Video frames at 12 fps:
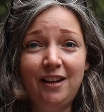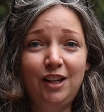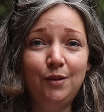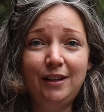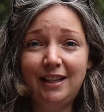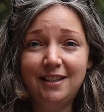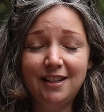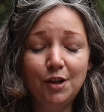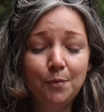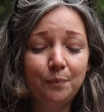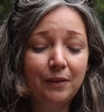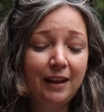that you need
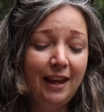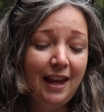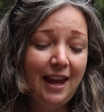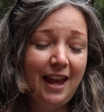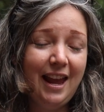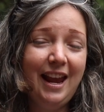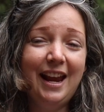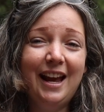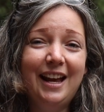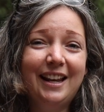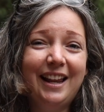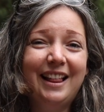to.
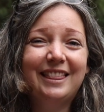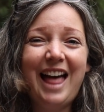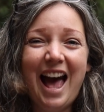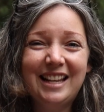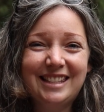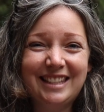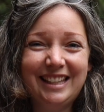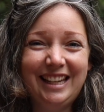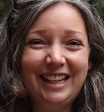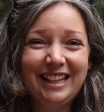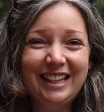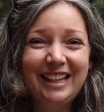And
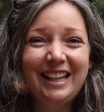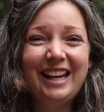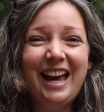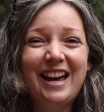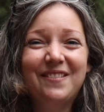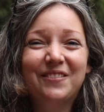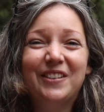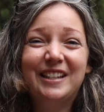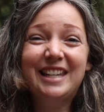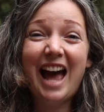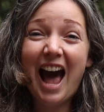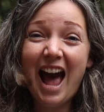lastly, for
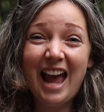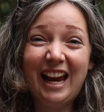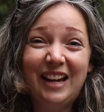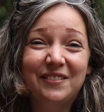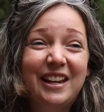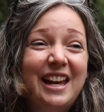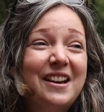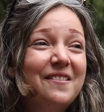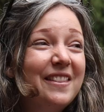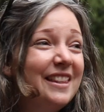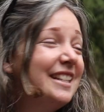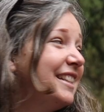time,
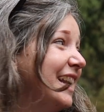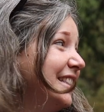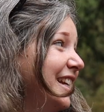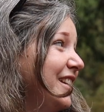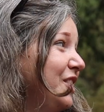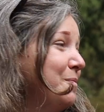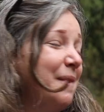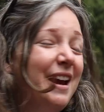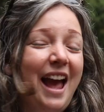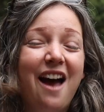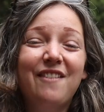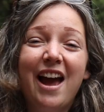with this lesson, you
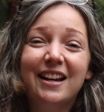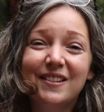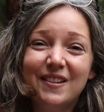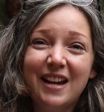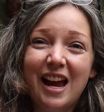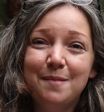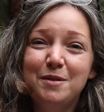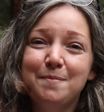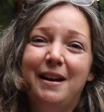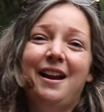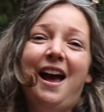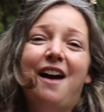might have extra time, you
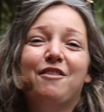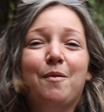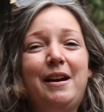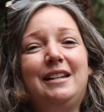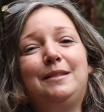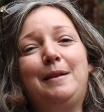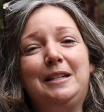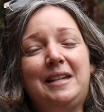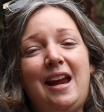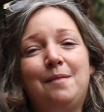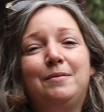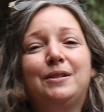might not have quite as much
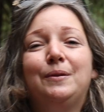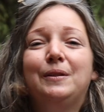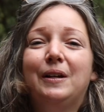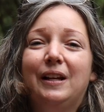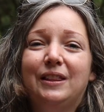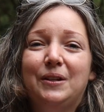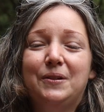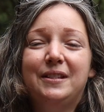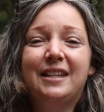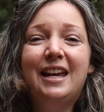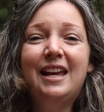time, so look at those